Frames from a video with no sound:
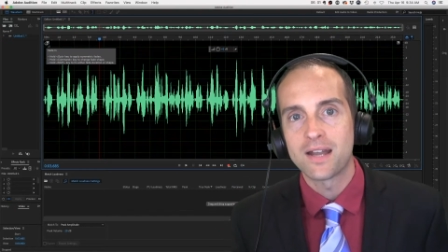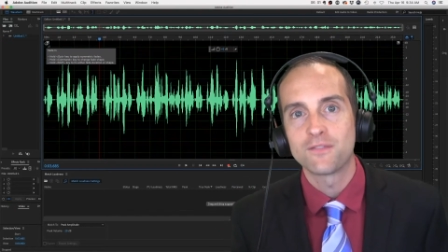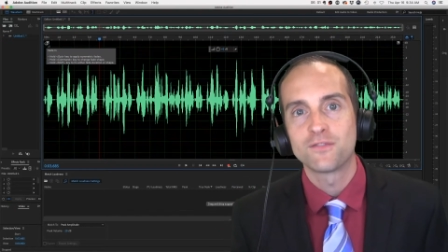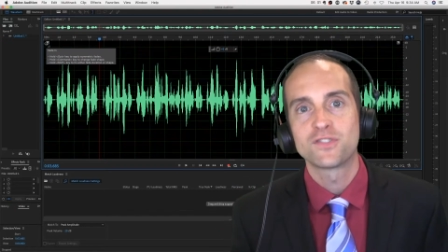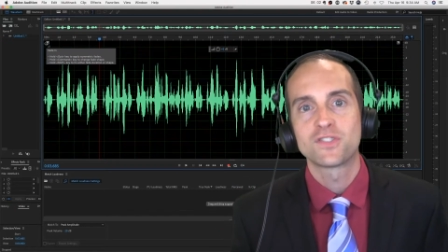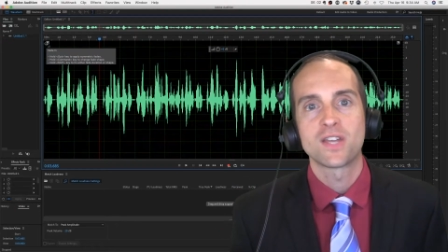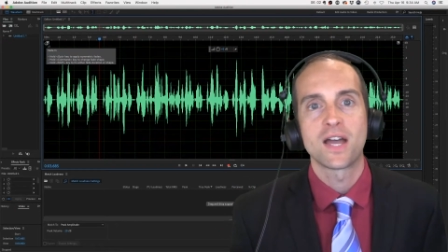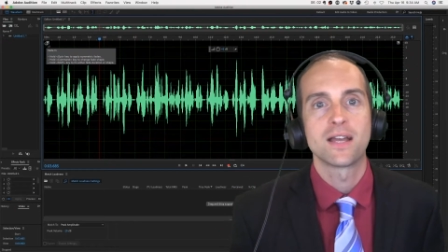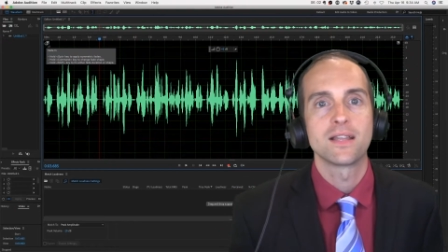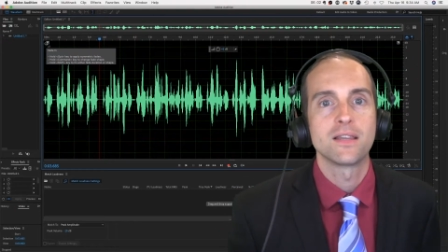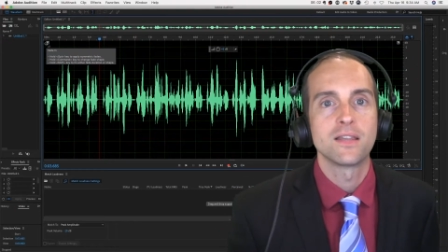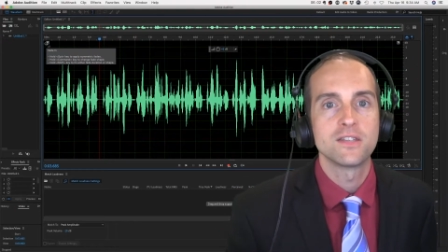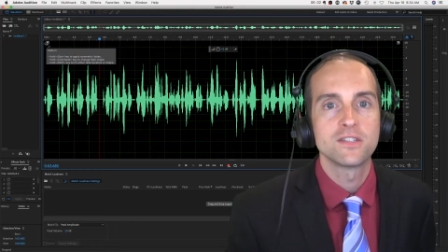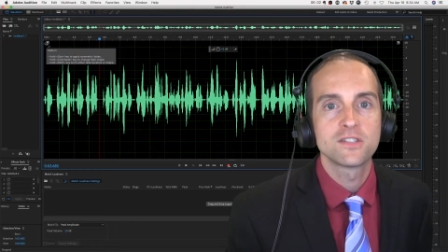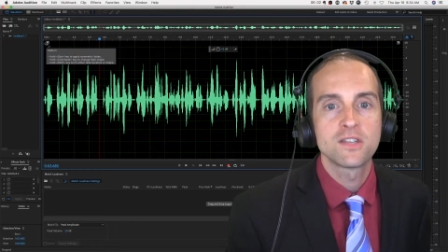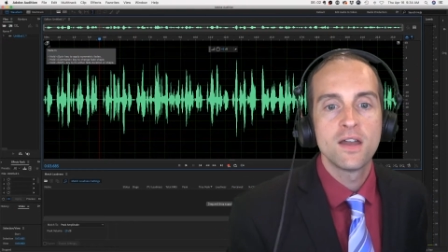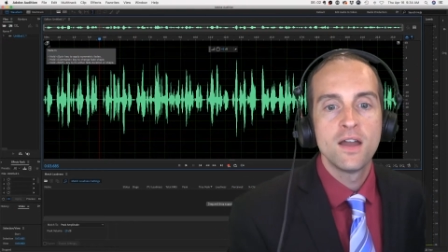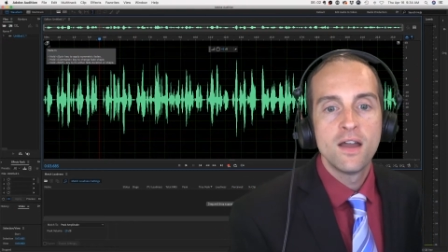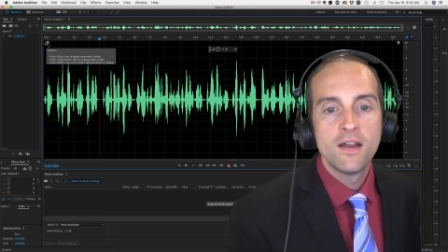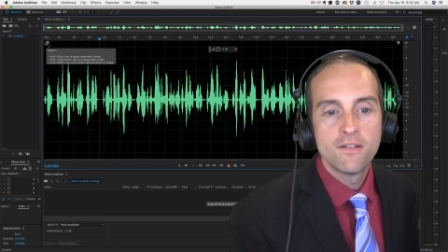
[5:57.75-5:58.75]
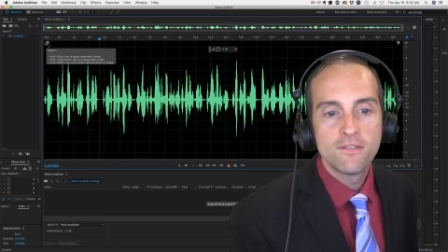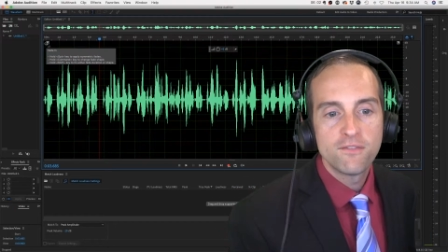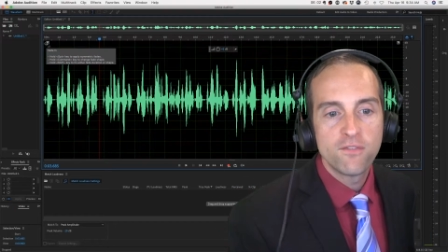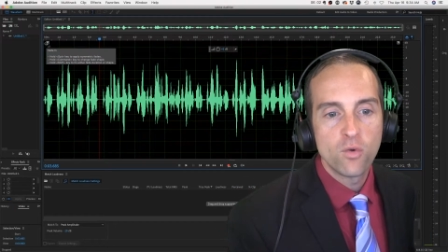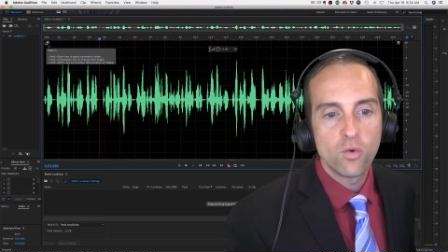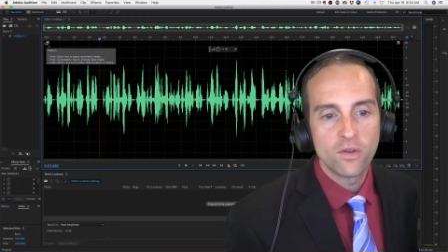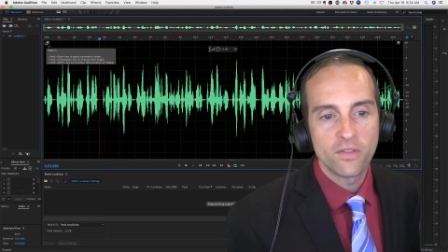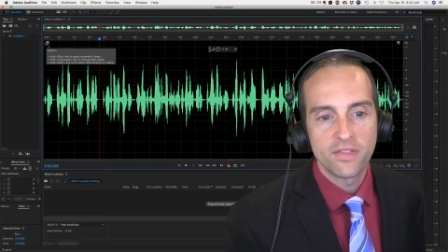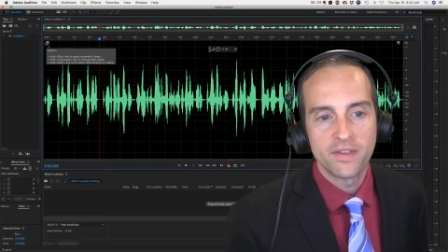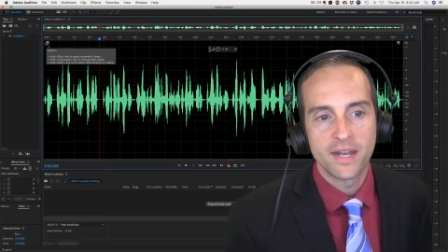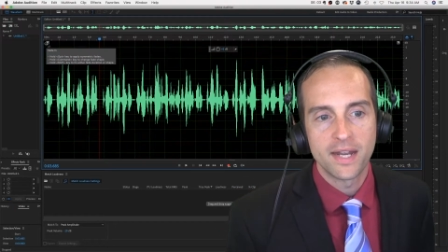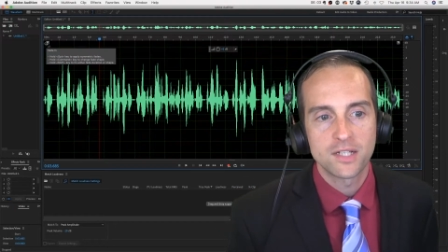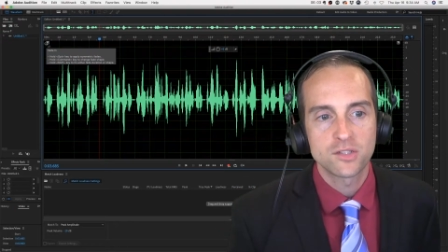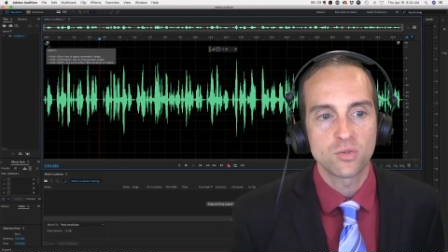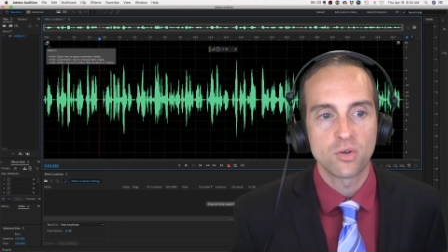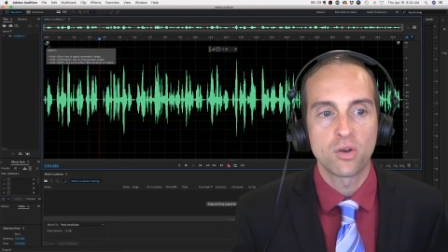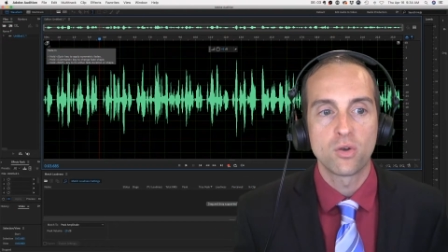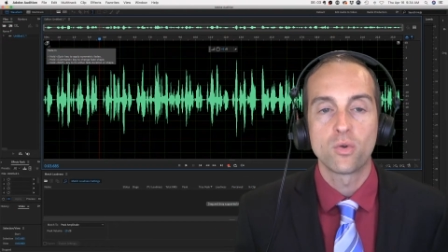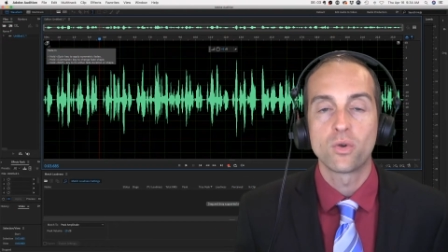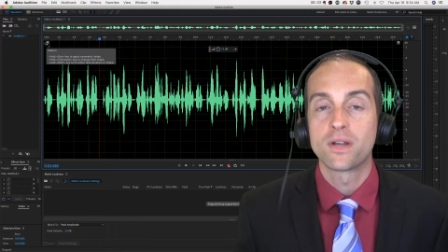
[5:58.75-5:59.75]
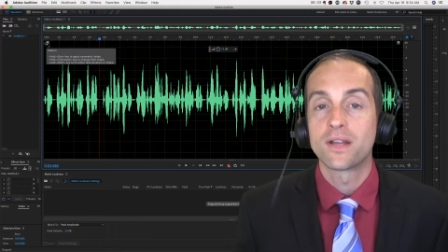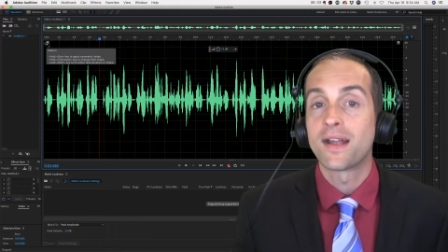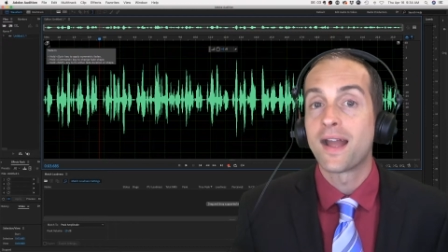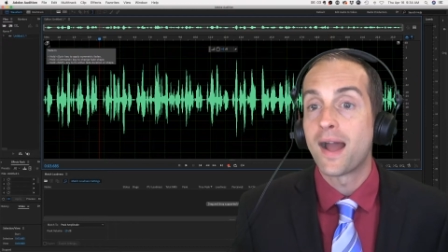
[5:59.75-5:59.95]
of silence for the next recording.